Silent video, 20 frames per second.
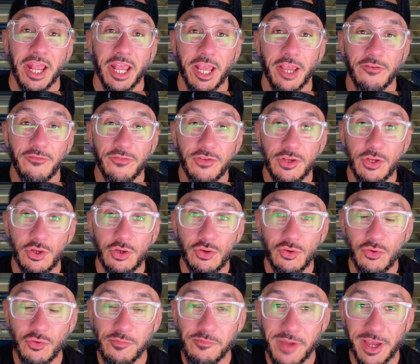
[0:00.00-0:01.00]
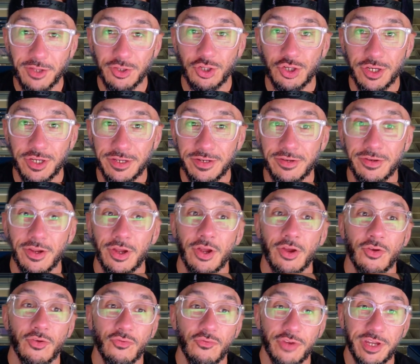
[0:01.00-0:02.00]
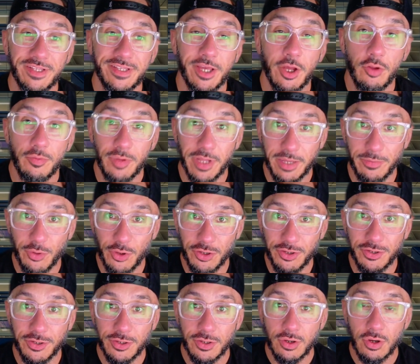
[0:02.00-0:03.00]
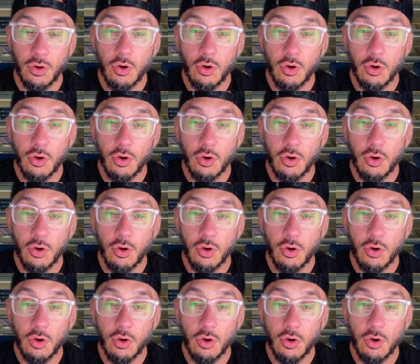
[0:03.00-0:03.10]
if you mention Retail Playbook